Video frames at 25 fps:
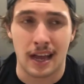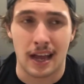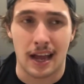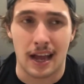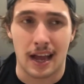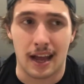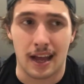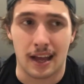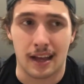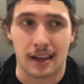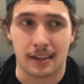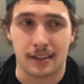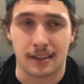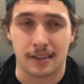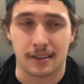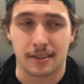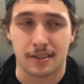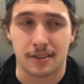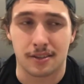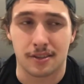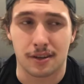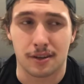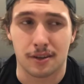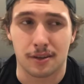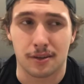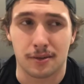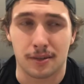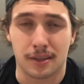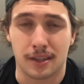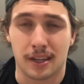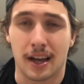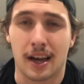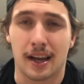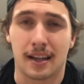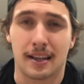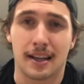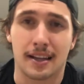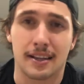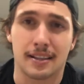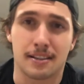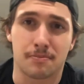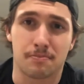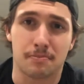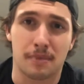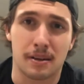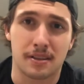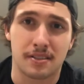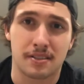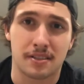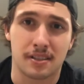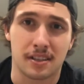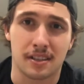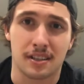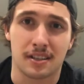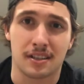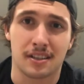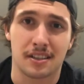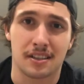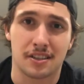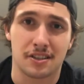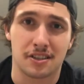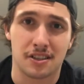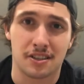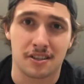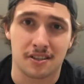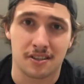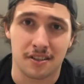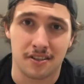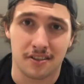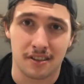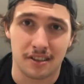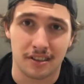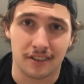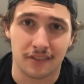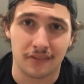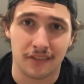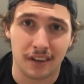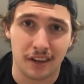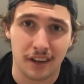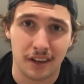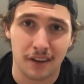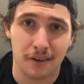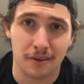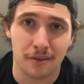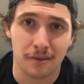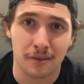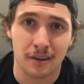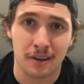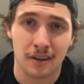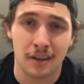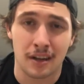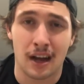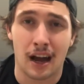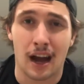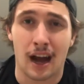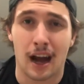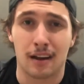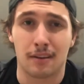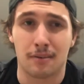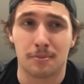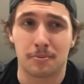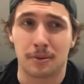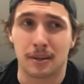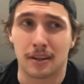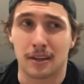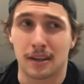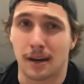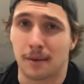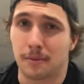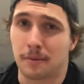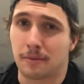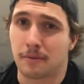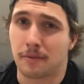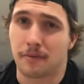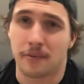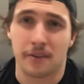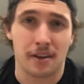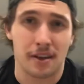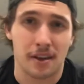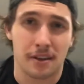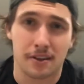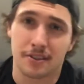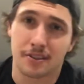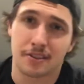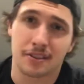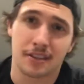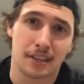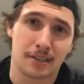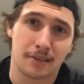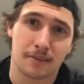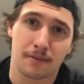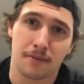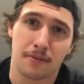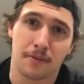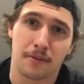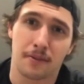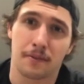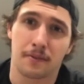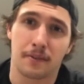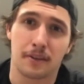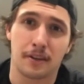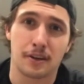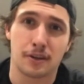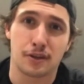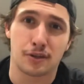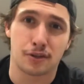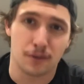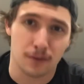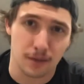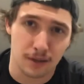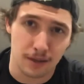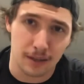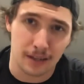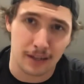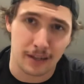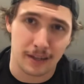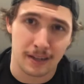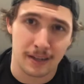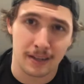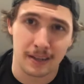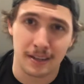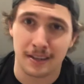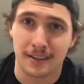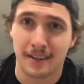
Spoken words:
And so yeah, that is basically the gist of this video. I will be coming with another sneaker review very shortly.